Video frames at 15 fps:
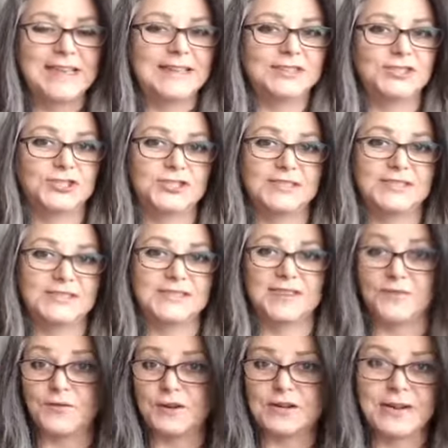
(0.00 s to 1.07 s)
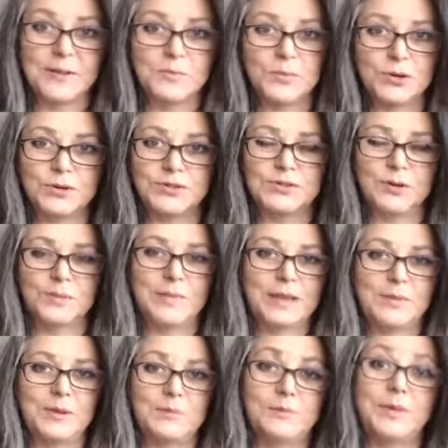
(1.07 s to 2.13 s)
It's just different numbers or
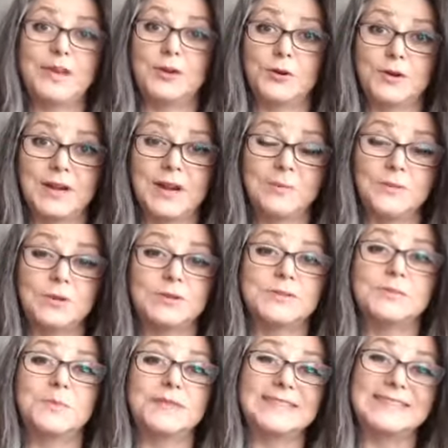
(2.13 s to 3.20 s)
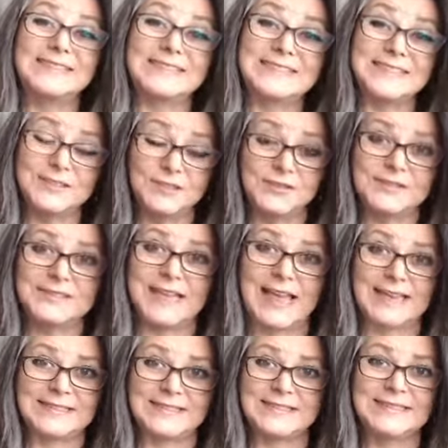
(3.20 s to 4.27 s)
maybe bigger numbers, but the skill
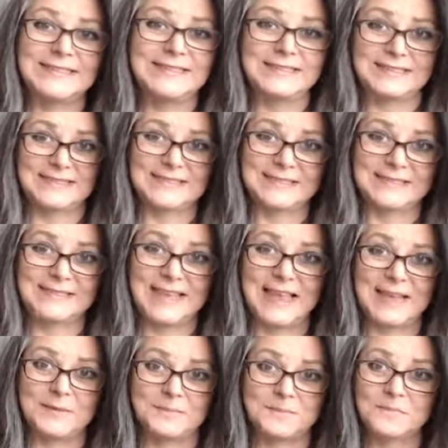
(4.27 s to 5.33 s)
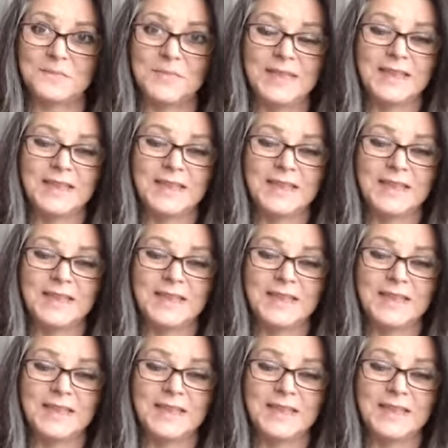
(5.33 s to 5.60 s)
set is the same.